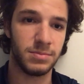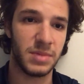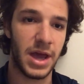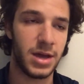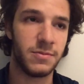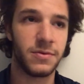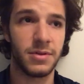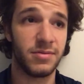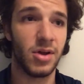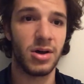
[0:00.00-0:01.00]
aim for the
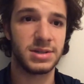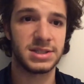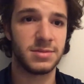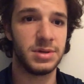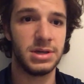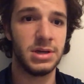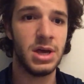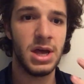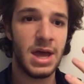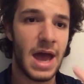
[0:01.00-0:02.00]
vlogs to be
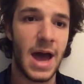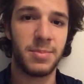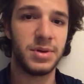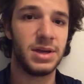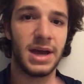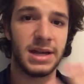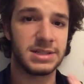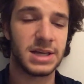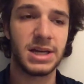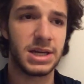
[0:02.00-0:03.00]
happy and
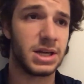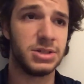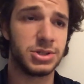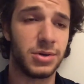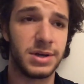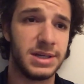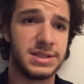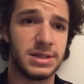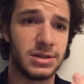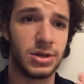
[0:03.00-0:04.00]
exciting and
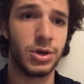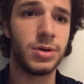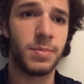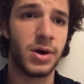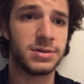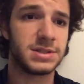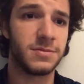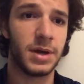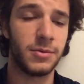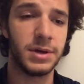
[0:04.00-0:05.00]
showcasing the good parts of
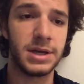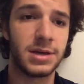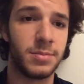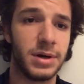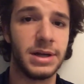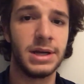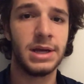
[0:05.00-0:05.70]
my week, but